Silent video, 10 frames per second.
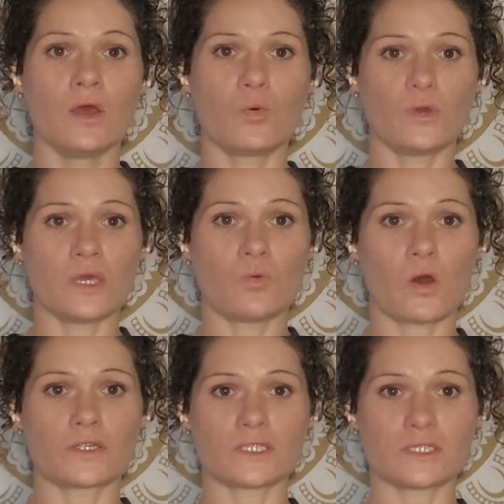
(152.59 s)
we
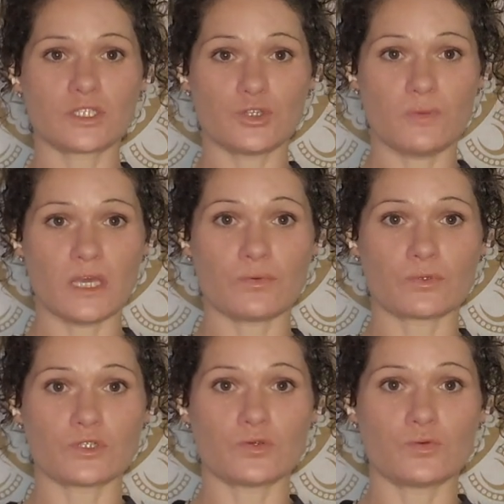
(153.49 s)
want to be able
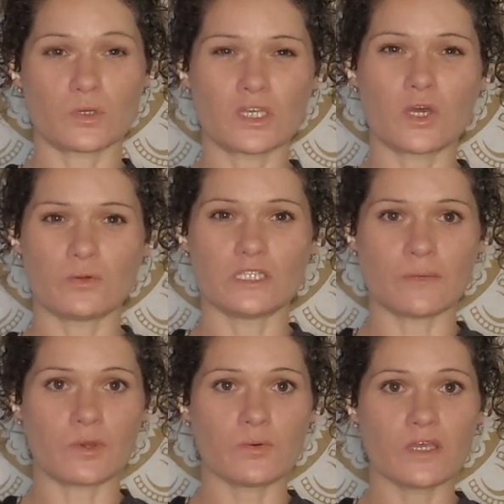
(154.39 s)
to really go
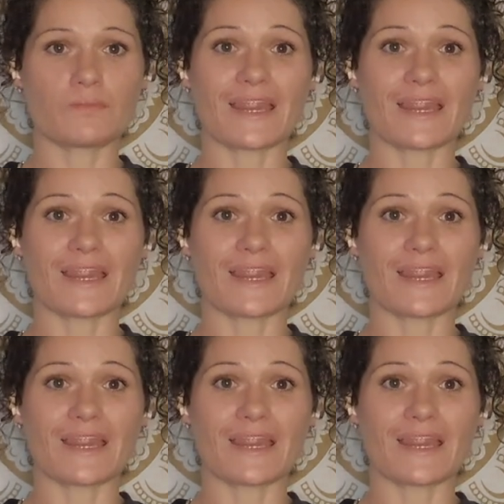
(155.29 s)
deeper with,